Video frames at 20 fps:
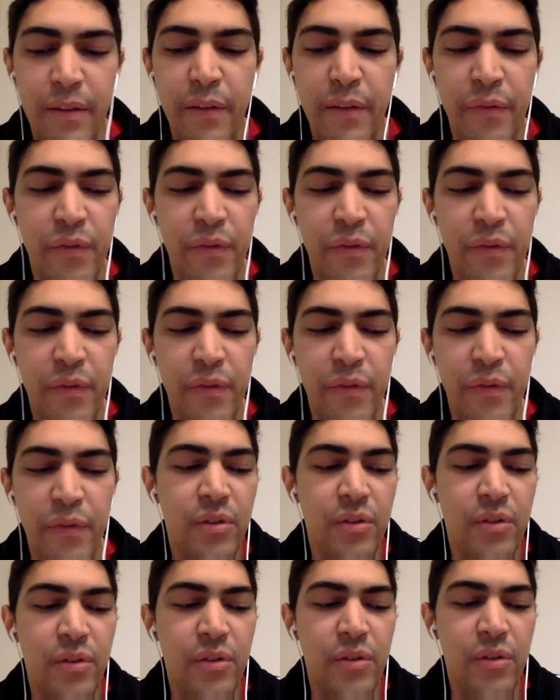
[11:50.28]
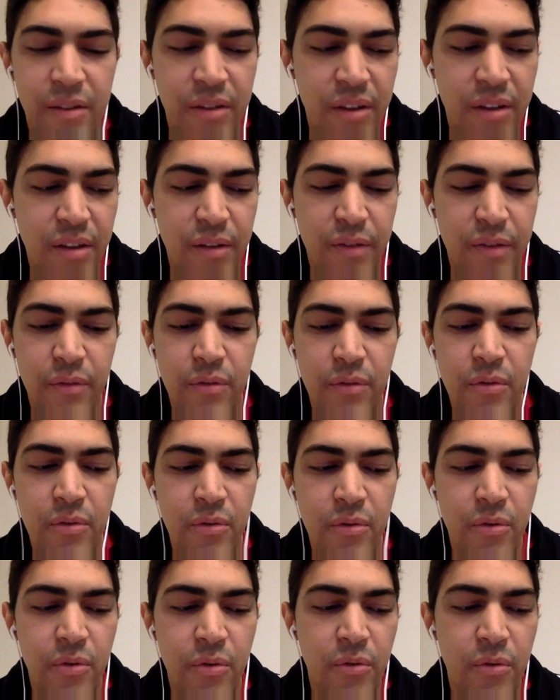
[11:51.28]
if you don't do this, you
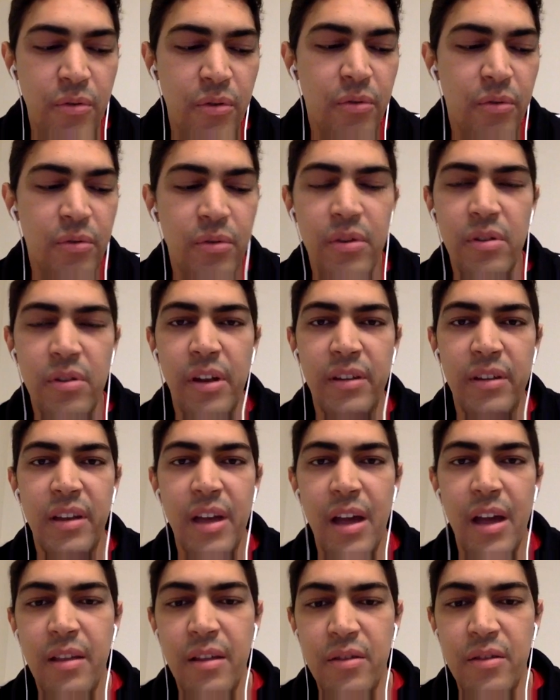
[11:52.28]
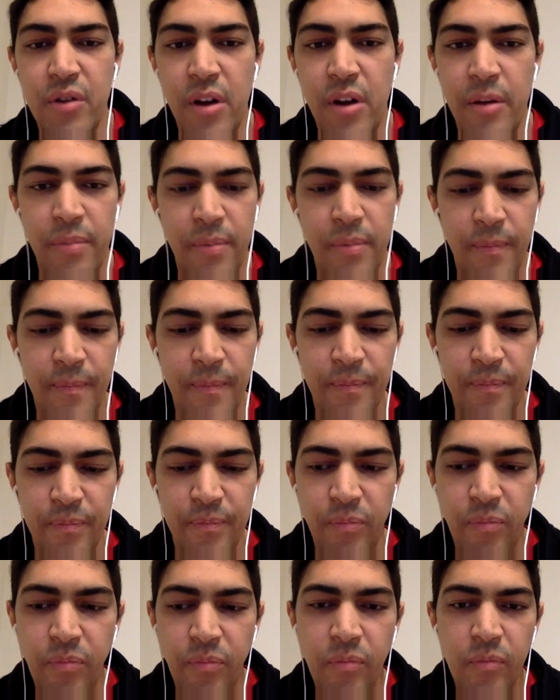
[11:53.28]
you will not get the job.
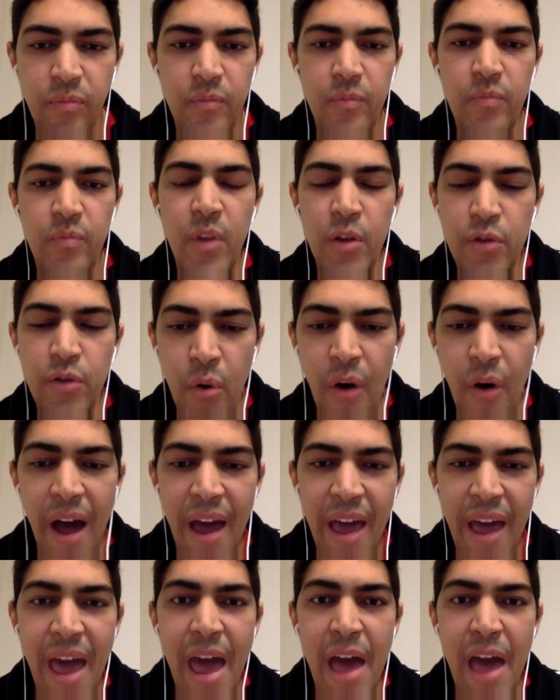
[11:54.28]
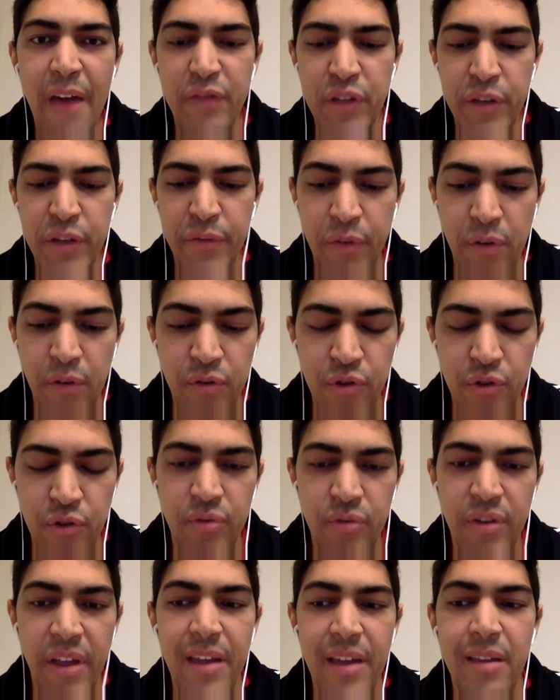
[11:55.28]
Mm -hmm. Mm -hmm. So mm-hmm. I have difficult
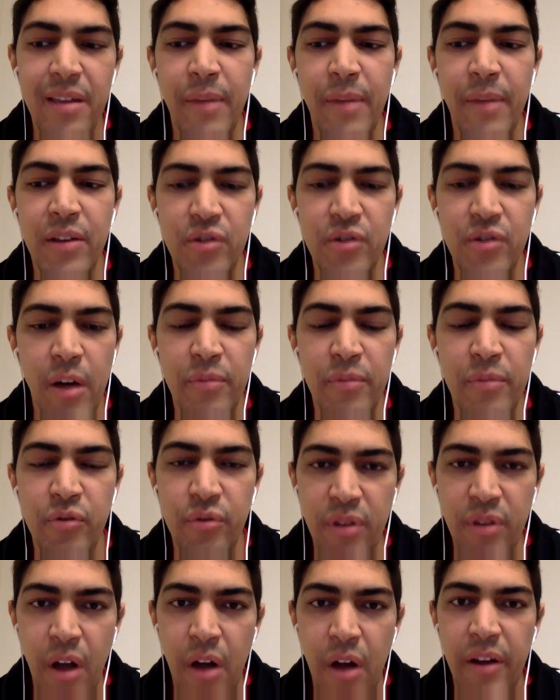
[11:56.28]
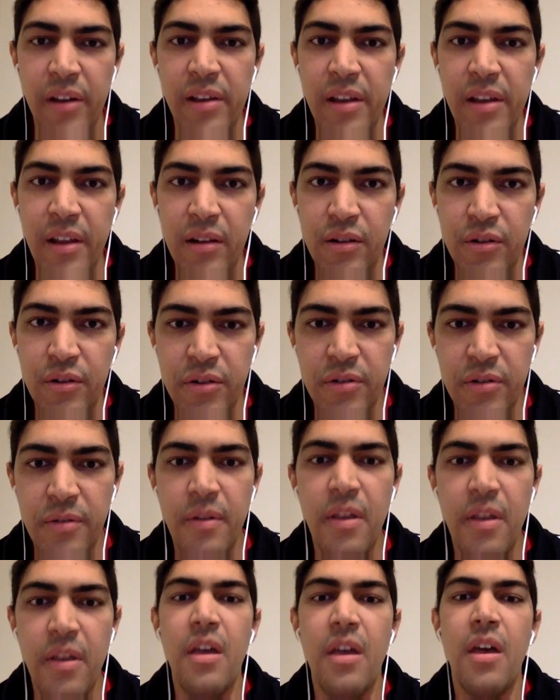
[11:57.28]
today in my job to talk in English,
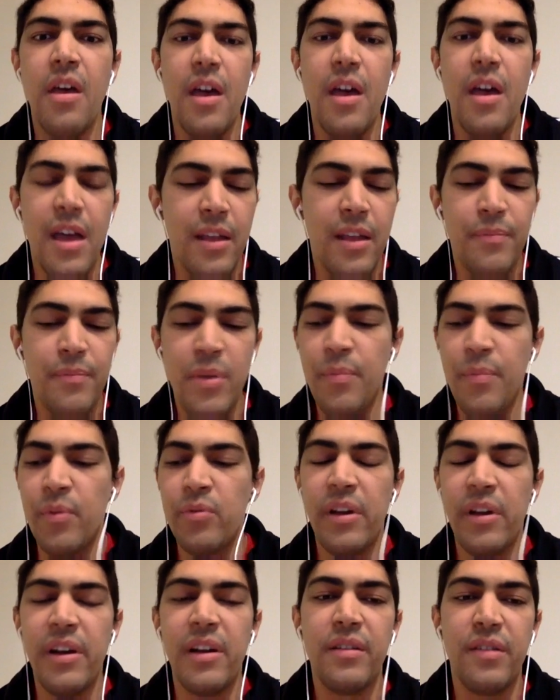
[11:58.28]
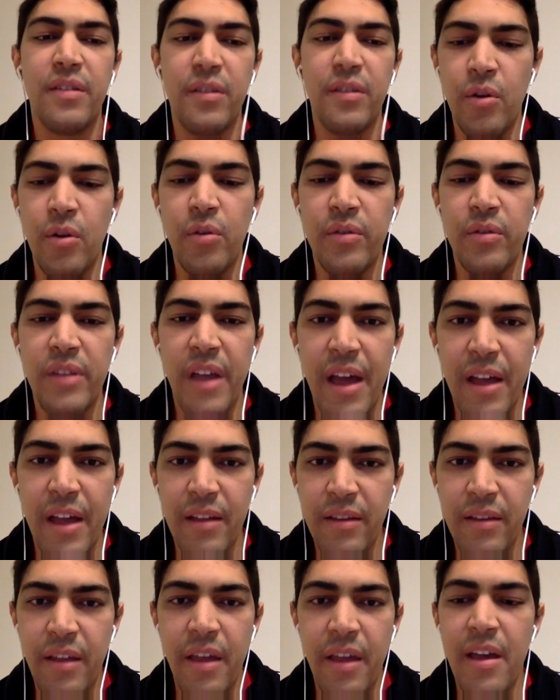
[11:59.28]
and people there know that,
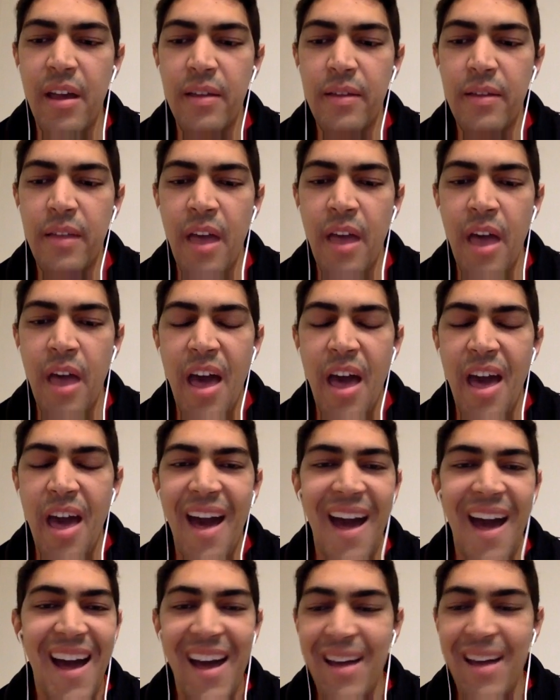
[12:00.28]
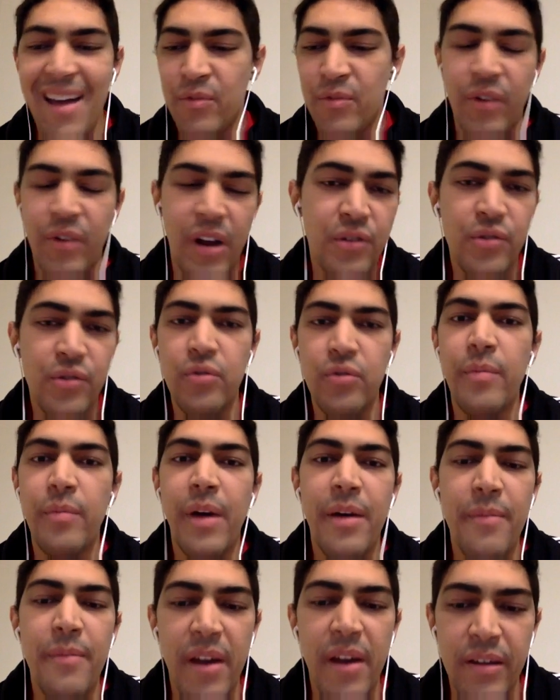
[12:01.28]
and I'm trying to do my
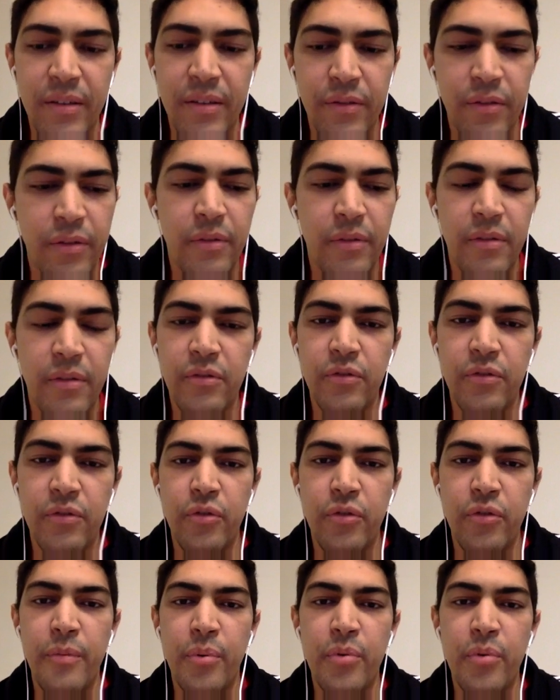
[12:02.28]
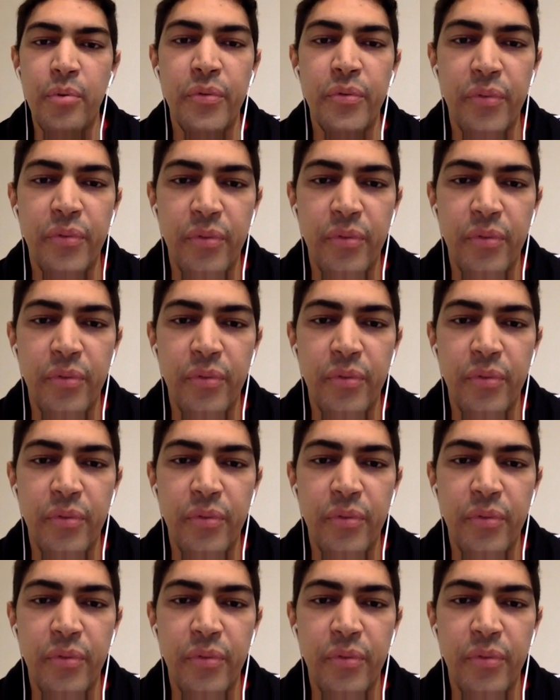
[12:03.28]
best to improve.